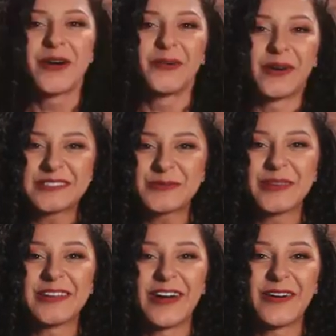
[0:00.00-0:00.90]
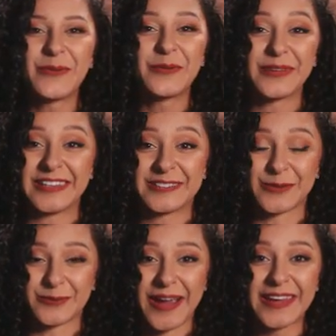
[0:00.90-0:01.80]
Once we know what we need to
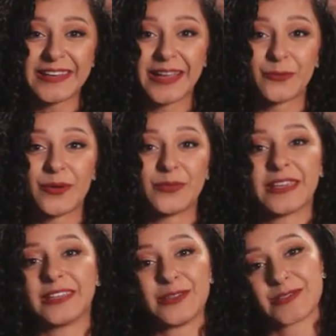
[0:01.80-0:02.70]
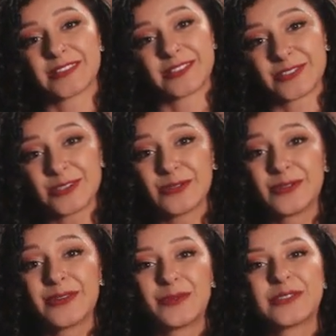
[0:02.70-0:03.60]
write and what we can use it to
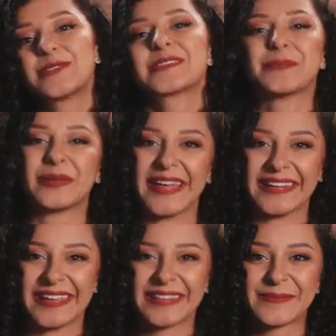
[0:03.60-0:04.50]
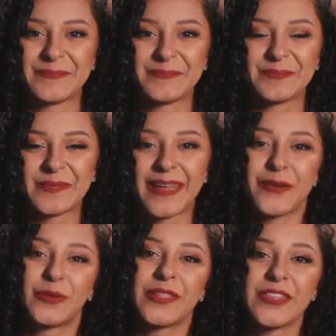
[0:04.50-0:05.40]
do, we'll do some planning.
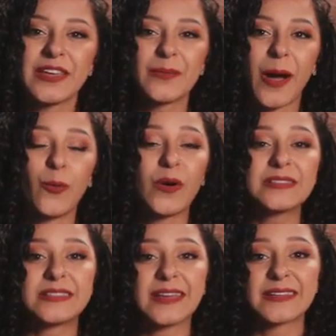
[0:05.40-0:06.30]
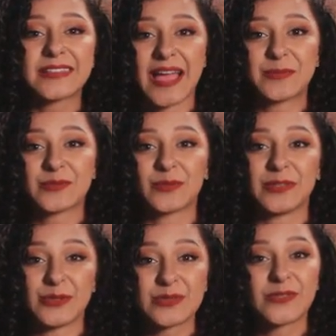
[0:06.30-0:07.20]
We'll think about what data types will be
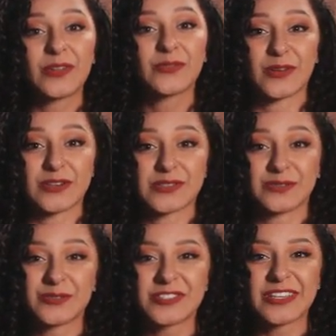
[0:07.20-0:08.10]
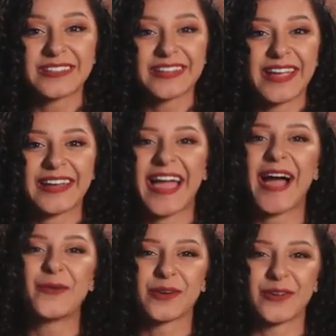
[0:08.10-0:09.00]
useful for our solution and
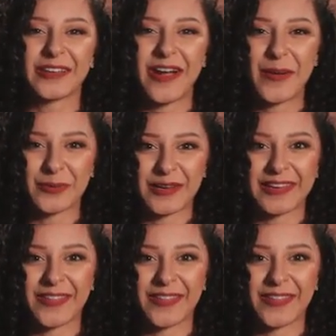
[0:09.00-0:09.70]
how we're going to operate